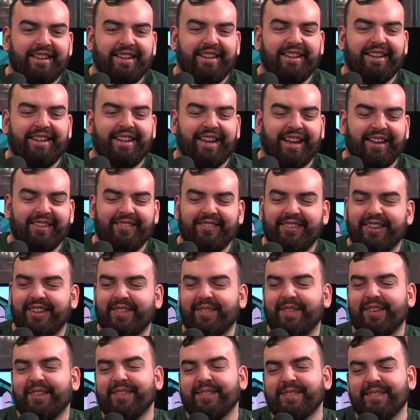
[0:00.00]
you can't run
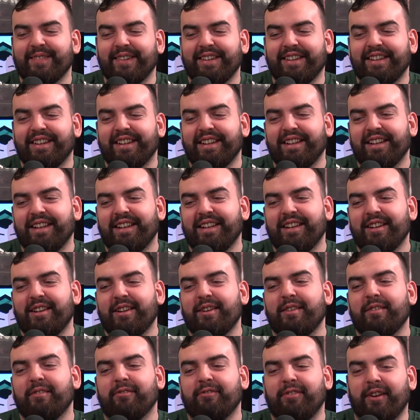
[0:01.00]
away from it
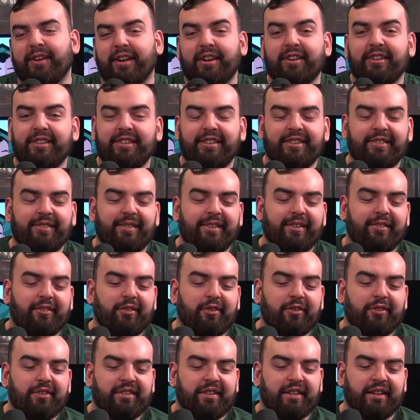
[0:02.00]
figuratively, of
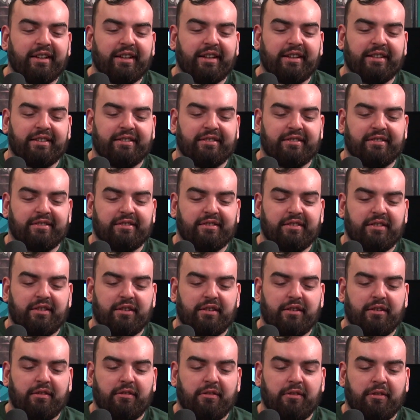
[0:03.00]
course. And
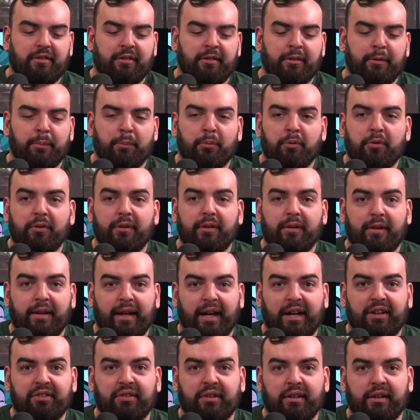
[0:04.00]
the more that you
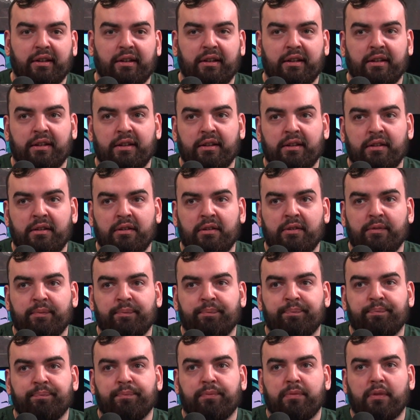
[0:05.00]
actually
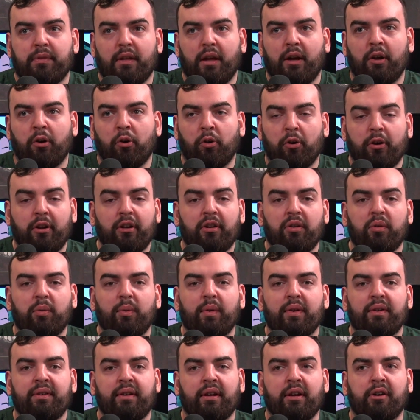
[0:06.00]
are honest with
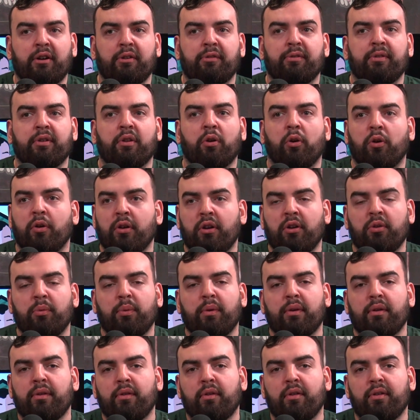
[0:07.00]
yourself and honest with your
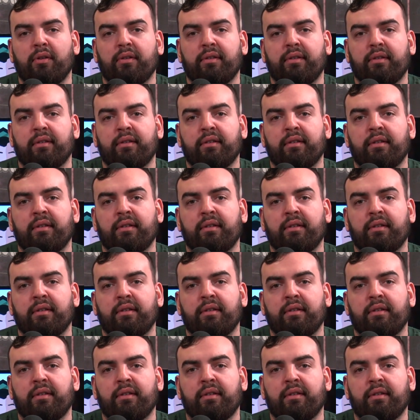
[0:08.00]
thoughts